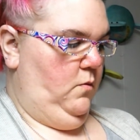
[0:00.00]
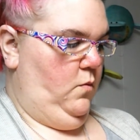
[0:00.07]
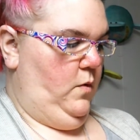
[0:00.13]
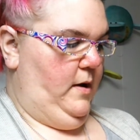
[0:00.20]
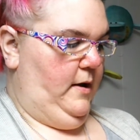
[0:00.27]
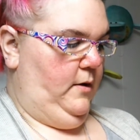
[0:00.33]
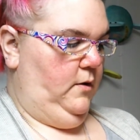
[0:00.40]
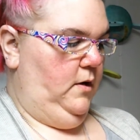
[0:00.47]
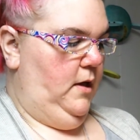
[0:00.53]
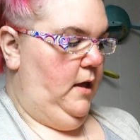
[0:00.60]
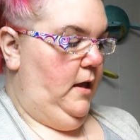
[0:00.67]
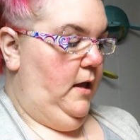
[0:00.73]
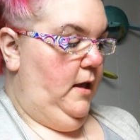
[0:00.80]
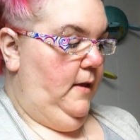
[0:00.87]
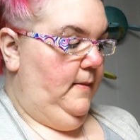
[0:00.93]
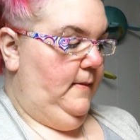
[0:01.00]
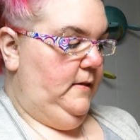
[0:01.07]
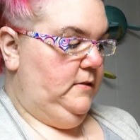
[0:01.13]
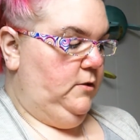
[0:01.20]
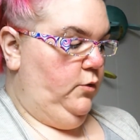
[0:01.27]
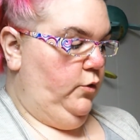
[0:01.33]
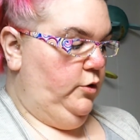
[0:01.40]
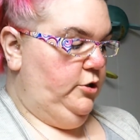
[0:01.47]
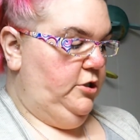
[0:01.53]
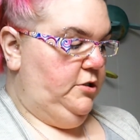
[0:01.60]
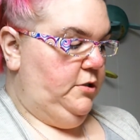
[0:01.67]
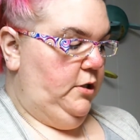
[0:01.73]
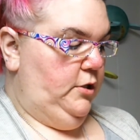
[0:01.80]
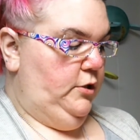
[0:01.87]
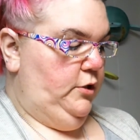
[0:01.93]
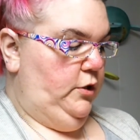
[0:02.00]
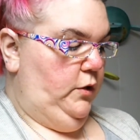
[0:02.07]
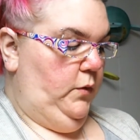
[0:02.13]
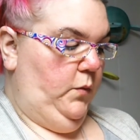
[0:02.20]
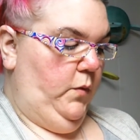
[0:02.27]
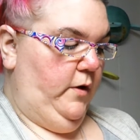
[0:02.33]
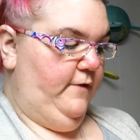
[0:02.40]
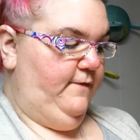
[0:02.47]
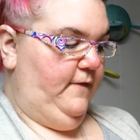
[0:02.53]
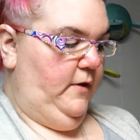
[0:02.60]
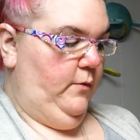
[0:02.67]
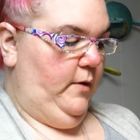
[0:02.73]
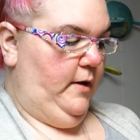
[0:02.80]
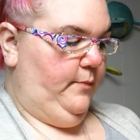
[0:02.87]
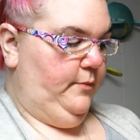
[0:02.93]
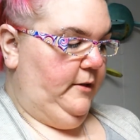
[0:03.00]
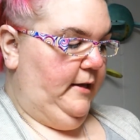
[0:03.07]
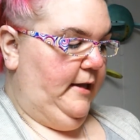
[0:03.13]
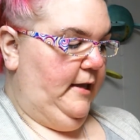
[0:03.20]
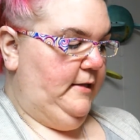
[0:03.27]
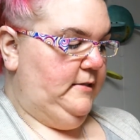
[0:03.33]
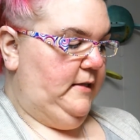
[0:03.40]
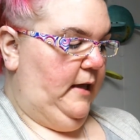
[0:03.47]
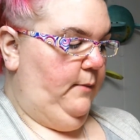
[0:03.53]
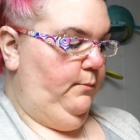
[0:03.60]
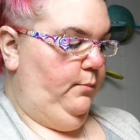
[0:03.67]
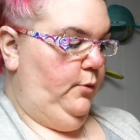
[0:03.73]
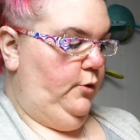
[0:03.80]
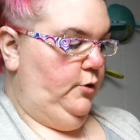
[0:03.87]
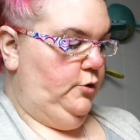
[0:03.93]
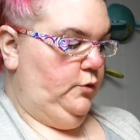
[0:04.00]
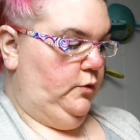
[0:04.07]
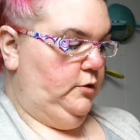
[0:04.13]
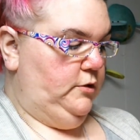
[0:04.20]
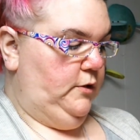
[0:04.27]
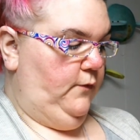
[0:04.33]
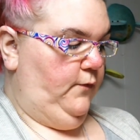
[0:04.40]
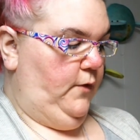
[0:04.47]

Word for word: Wow. These gorgeous new V-wrap leggings and booty shorts